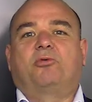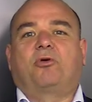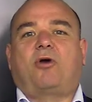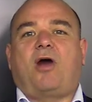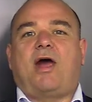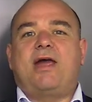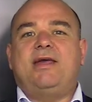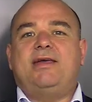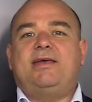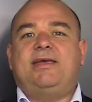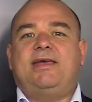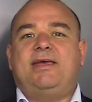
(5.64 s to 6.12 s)

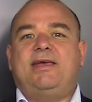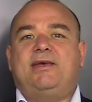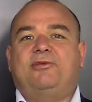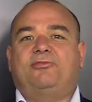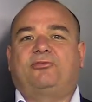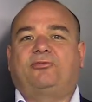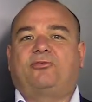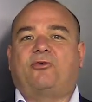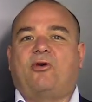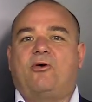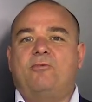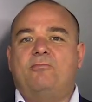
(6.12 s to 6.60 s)
Bray here
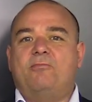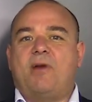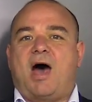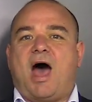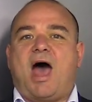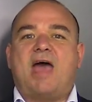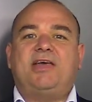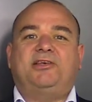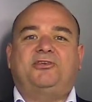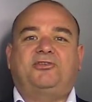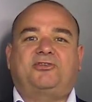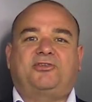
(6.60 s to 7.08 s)
from
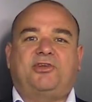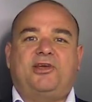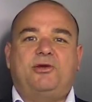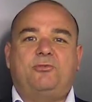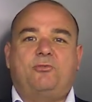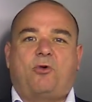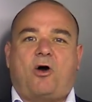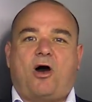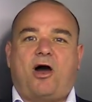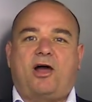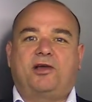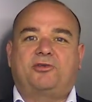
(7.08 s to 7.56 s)

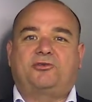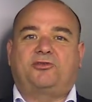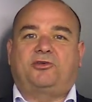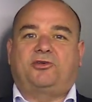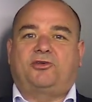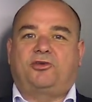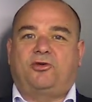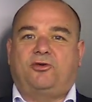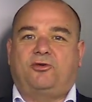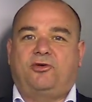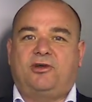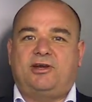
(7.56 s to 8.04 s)
ACY
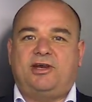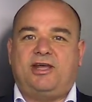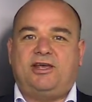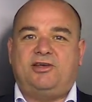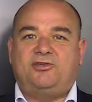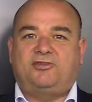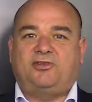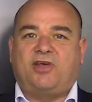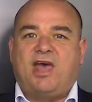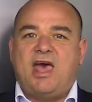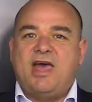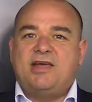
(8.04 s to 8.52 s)

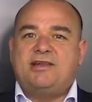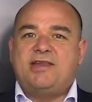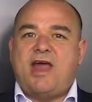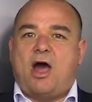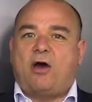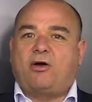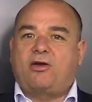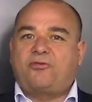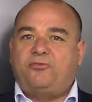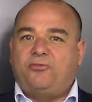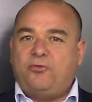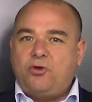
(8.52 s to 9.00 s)
Securities.
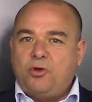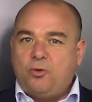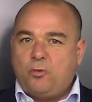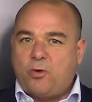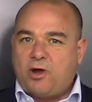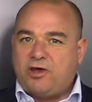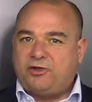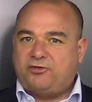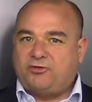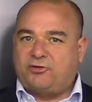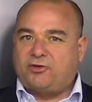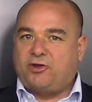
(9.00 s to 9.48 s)
Now, a few
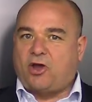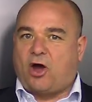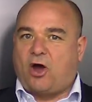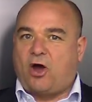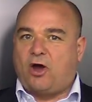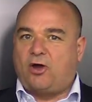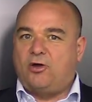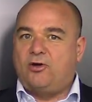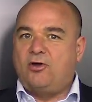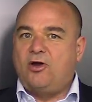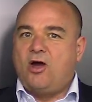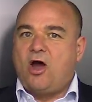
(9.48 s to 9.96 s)
weeks
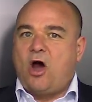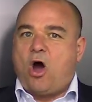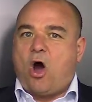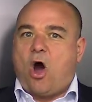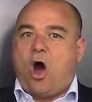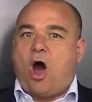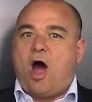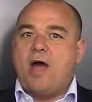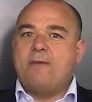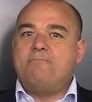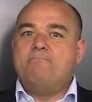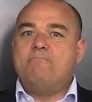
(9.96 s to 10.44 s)
ago,
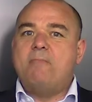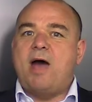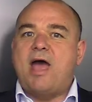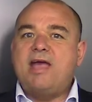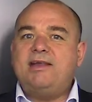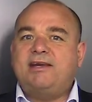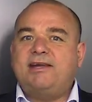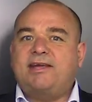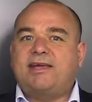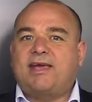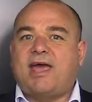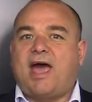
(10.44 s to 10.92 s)
I
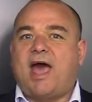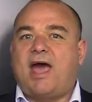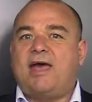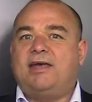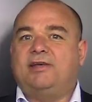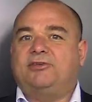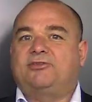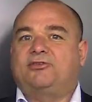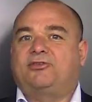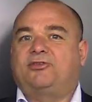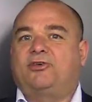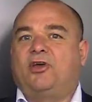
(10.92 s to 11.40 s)
made a
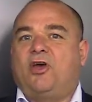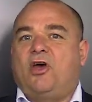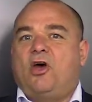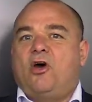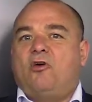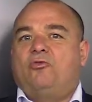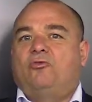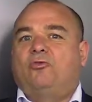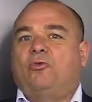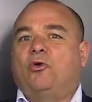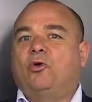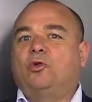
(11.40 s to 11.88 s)
case
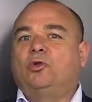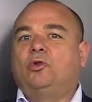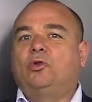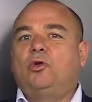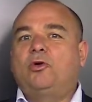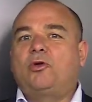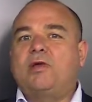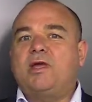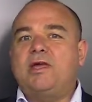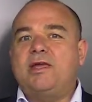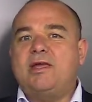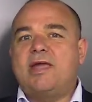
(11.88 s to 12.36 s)
for
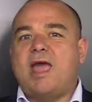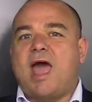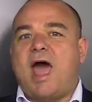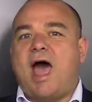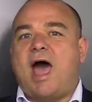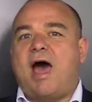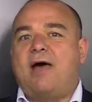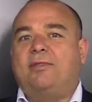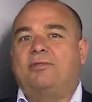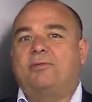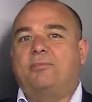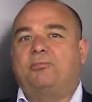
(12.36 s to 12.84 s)
looking
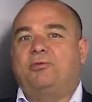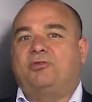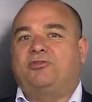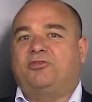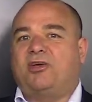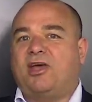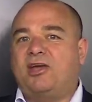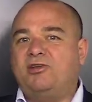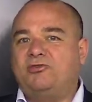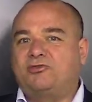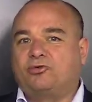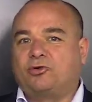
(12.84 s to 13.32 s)
at the
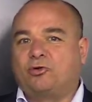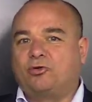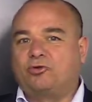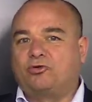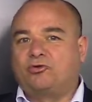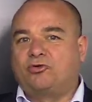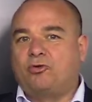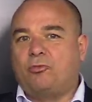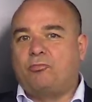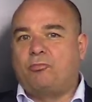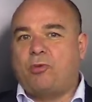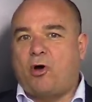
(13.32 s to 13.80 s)
potential
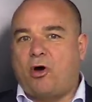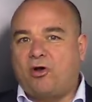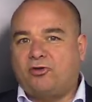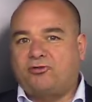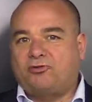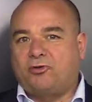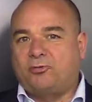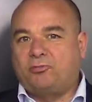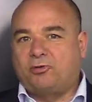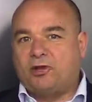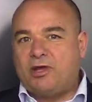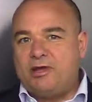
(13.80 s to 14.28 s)
to
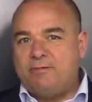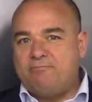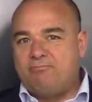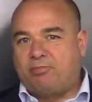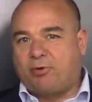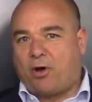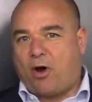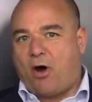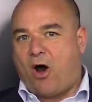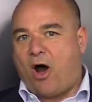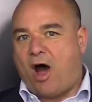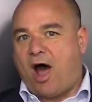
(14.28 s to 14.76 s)
possibly
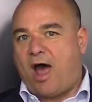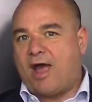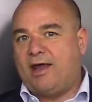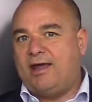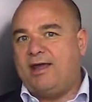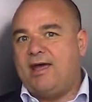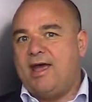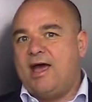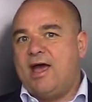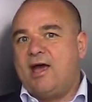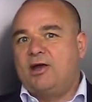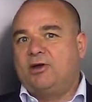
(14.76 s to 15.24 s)

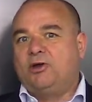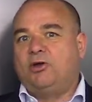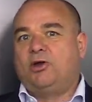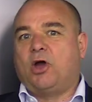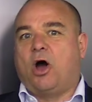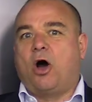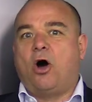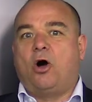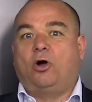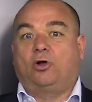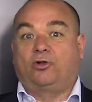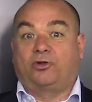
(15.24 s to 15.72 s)
buy
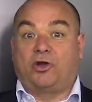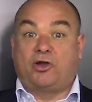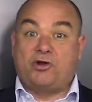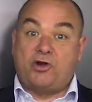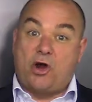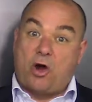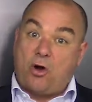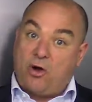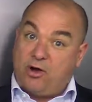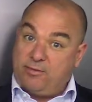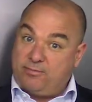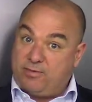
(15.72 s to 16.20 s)
gold. I
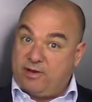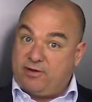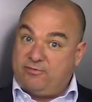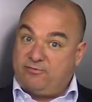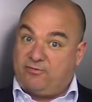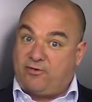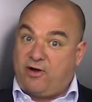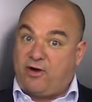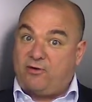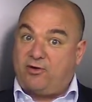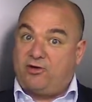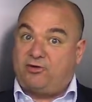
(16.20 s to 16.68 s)
know I'd
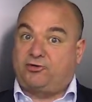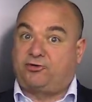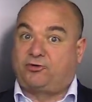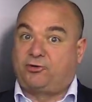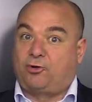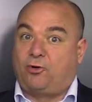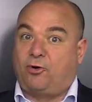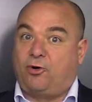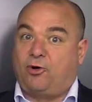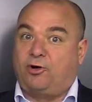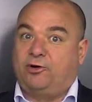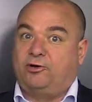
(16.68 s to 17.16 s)
been very
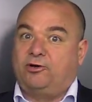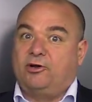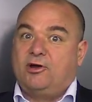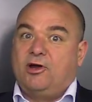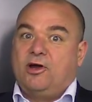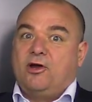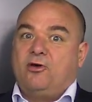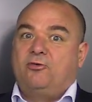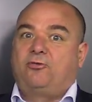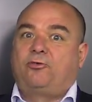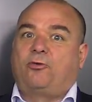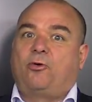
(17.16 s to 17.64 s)
short
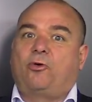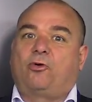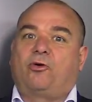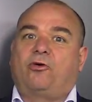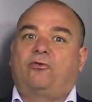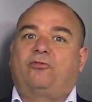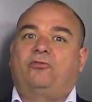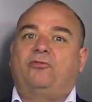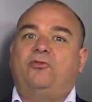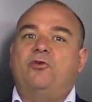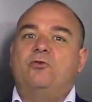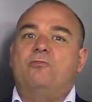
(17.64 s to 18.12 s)
for
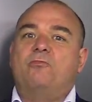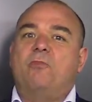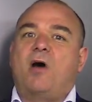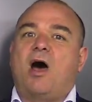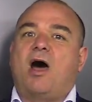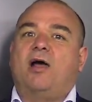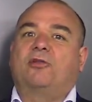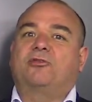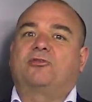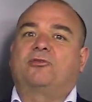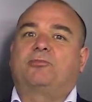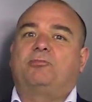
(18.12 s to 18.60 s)
a few
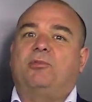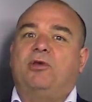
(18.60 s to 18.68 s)
months